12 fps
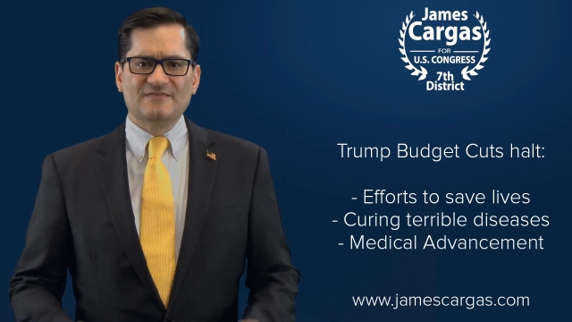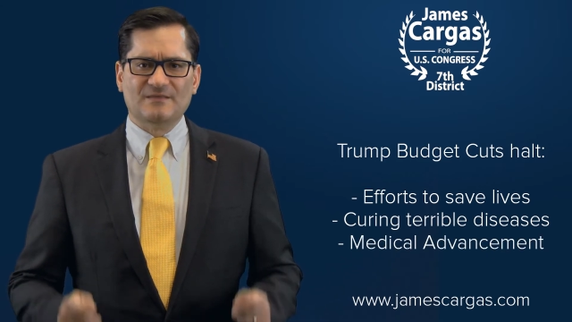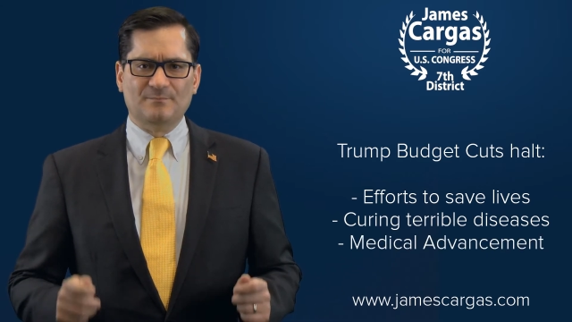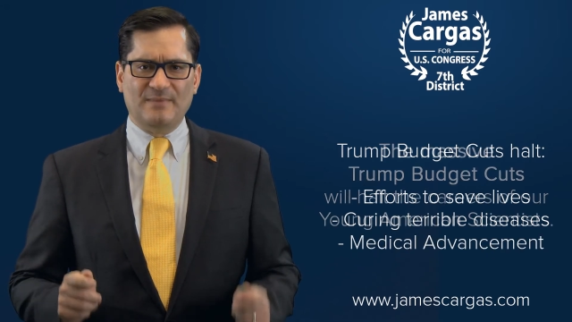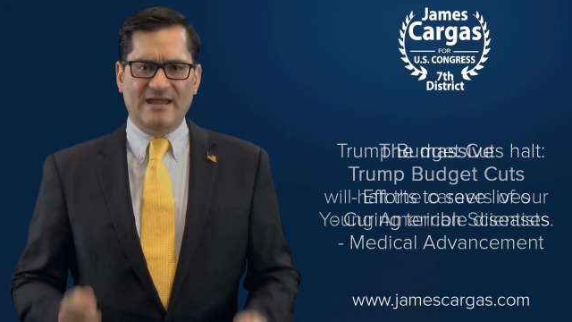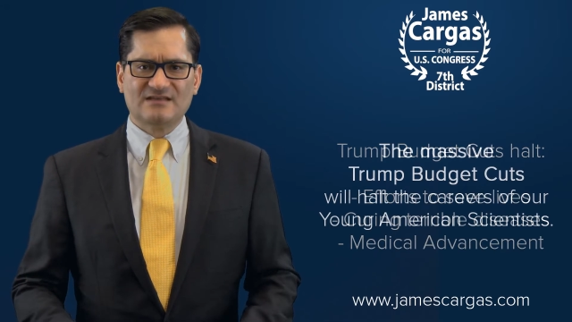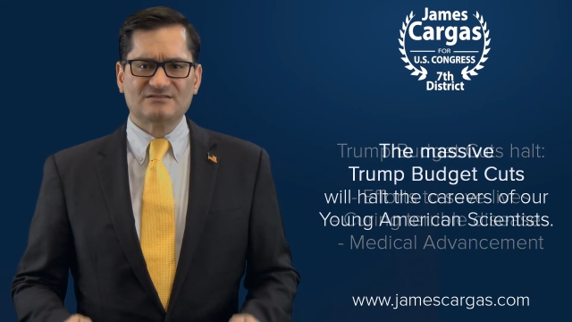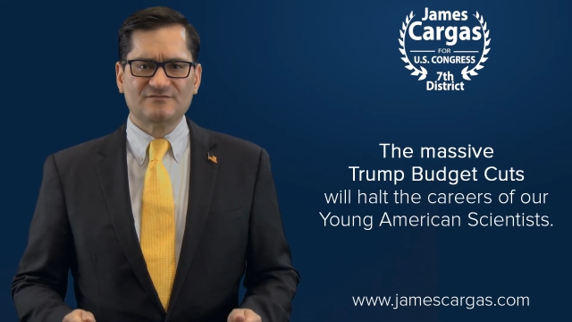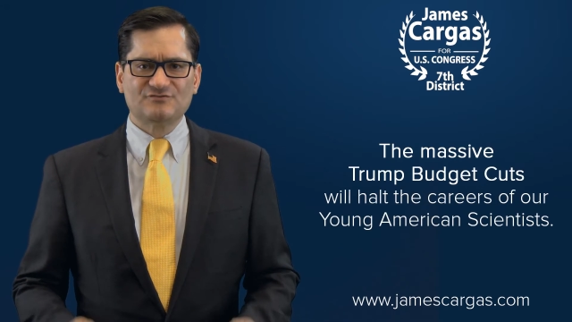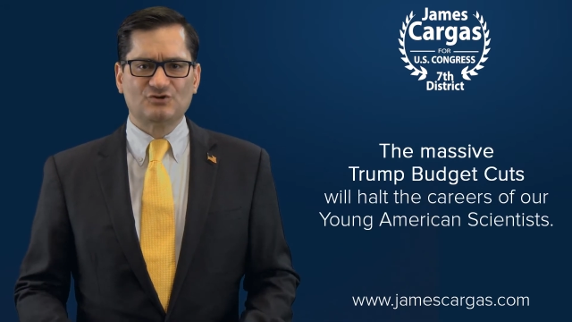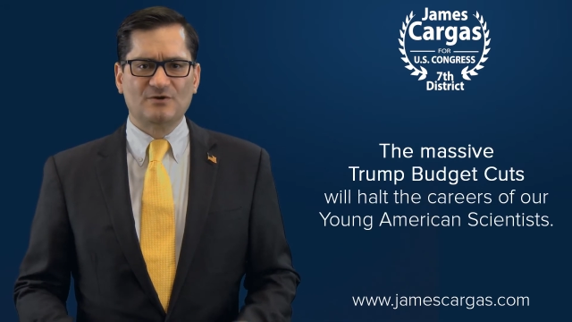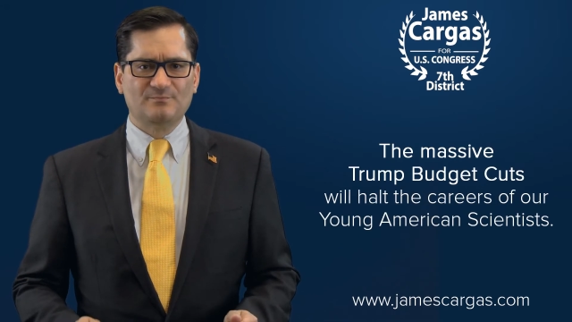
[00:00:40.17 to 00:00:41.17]
The
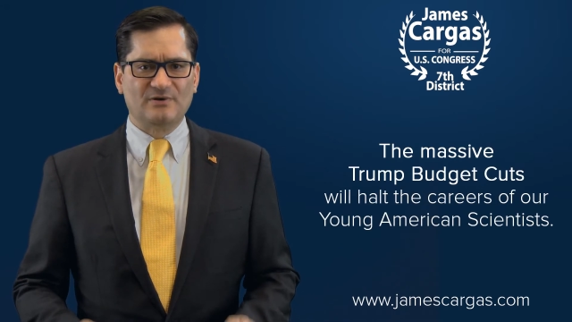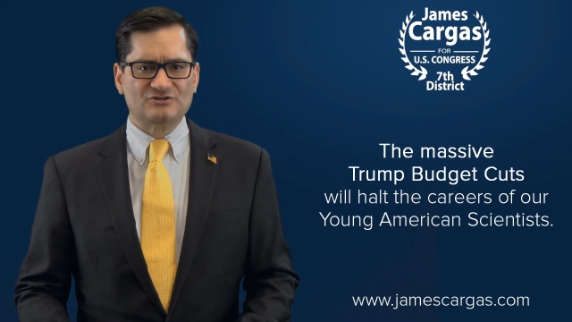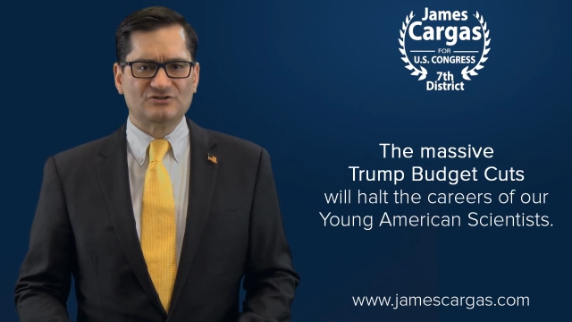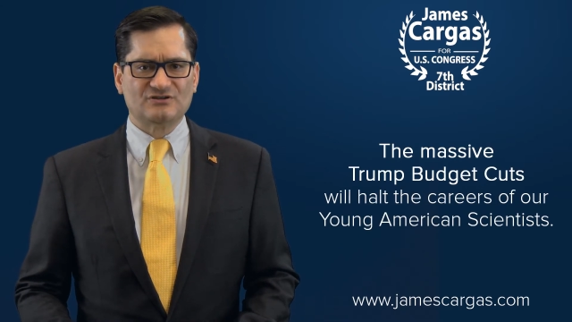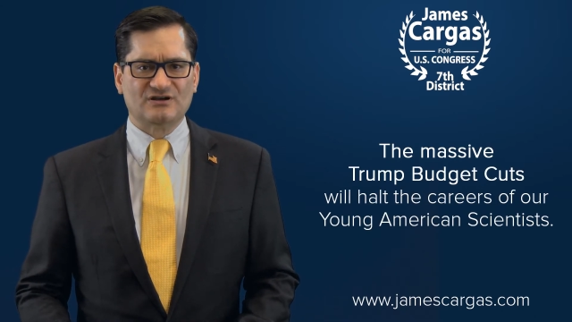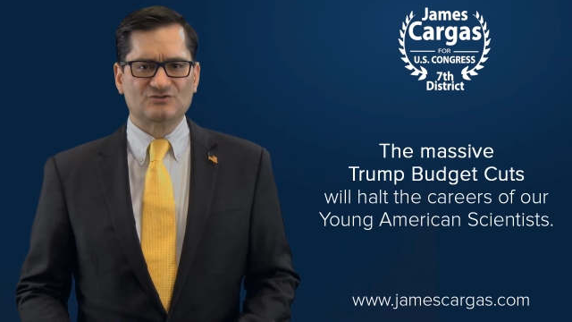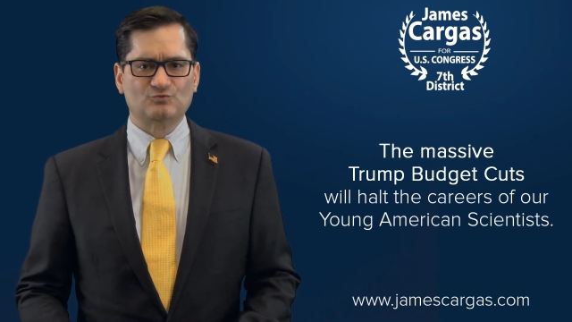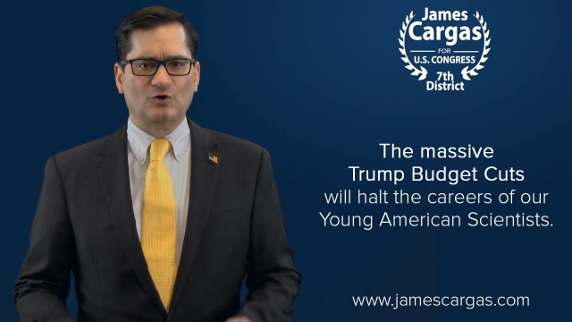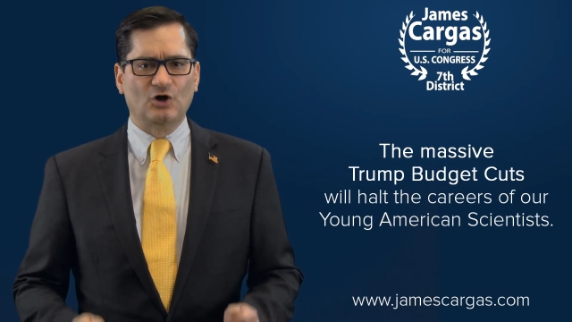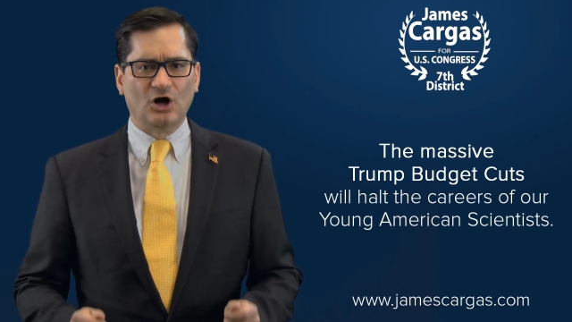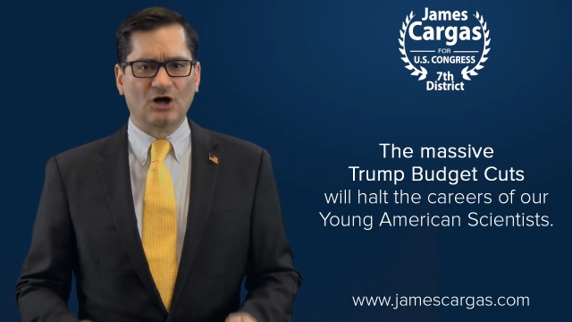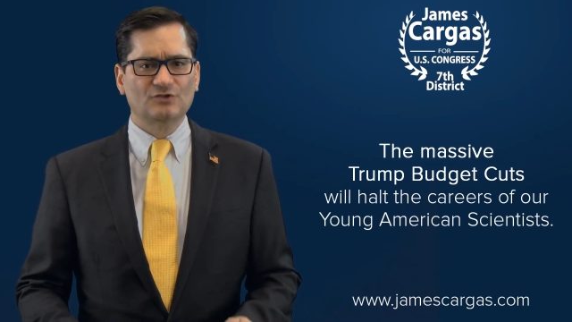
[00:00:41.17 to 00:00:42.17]
massive Trump budget cuts will
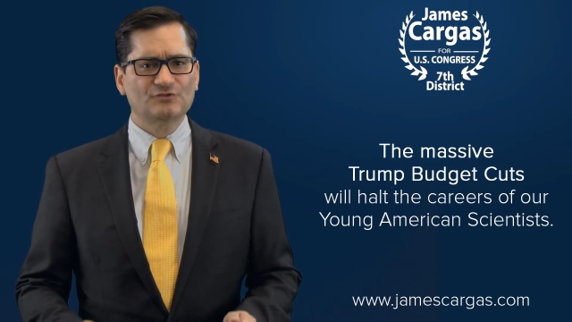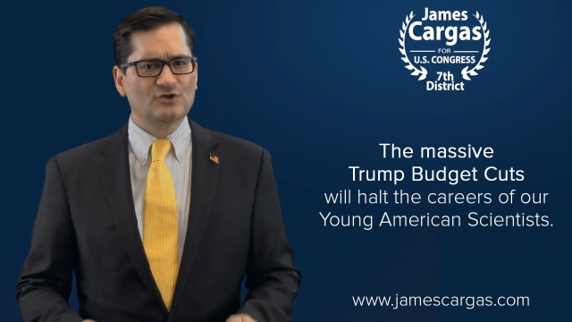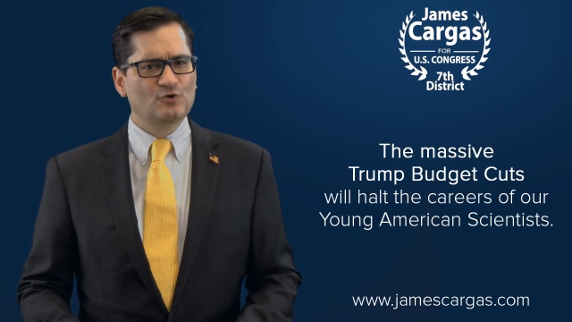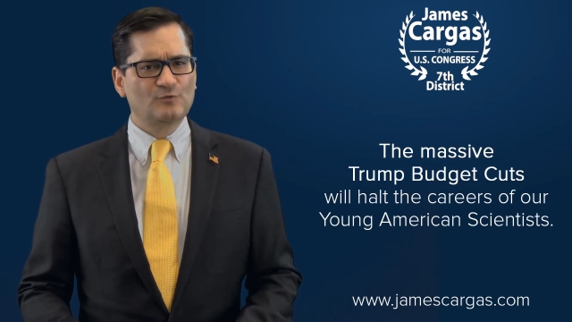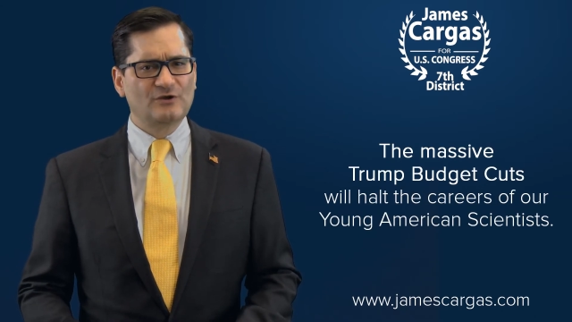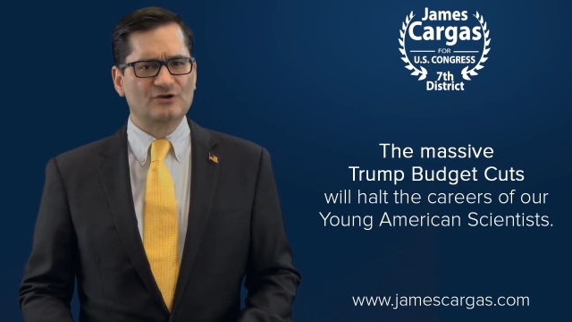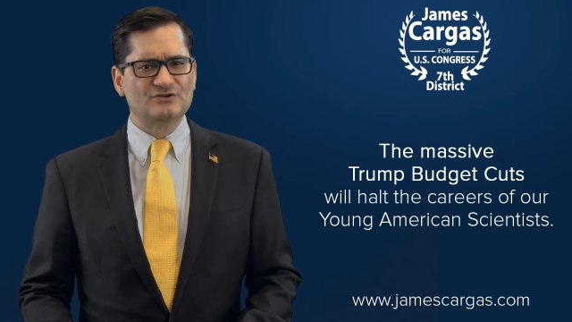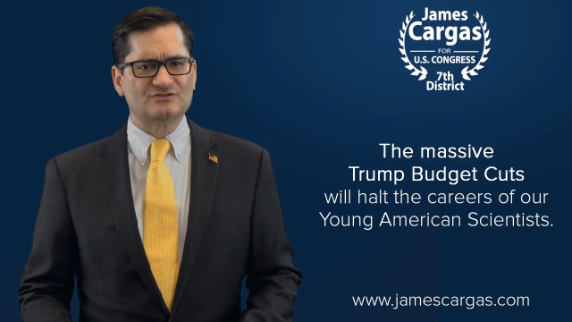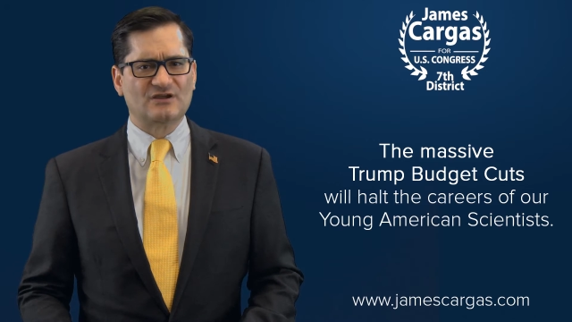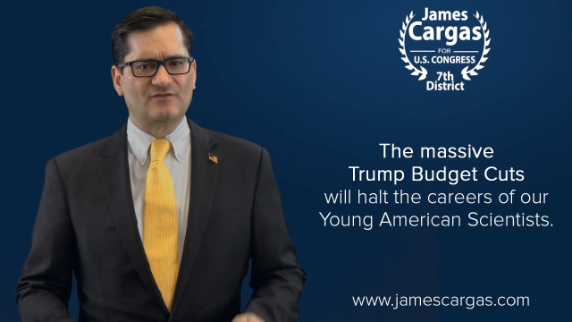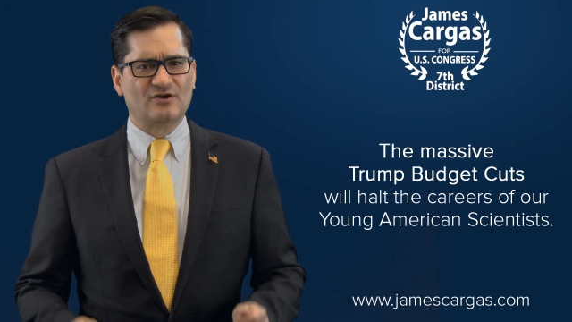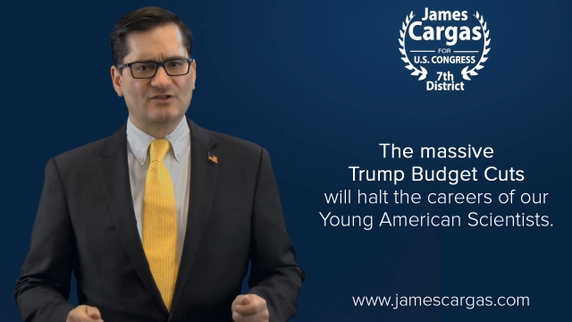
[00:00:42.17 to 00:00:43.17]
halt the
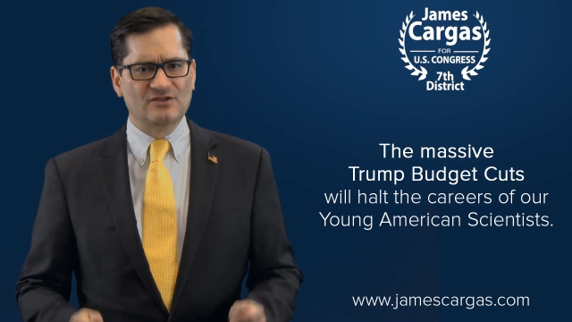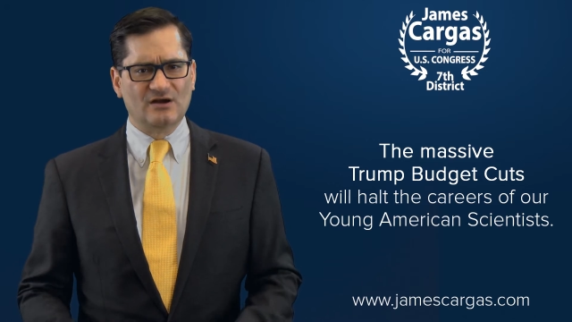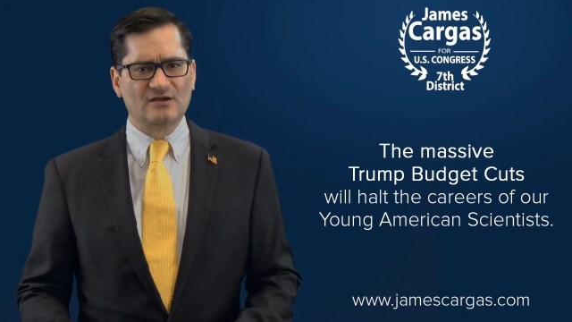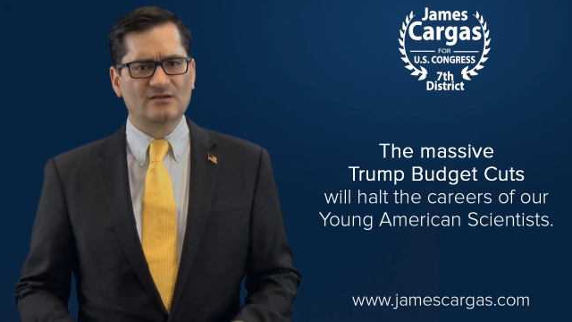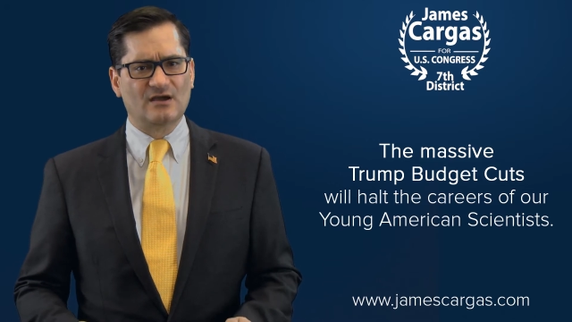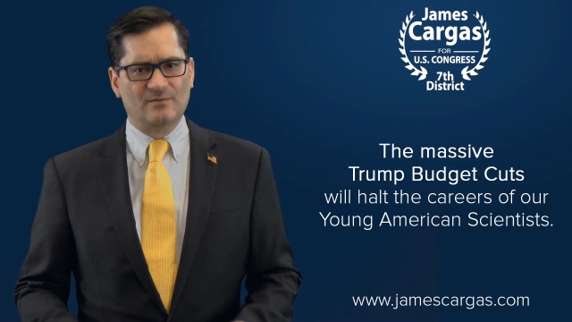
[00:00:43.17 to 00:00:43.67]
careers of our young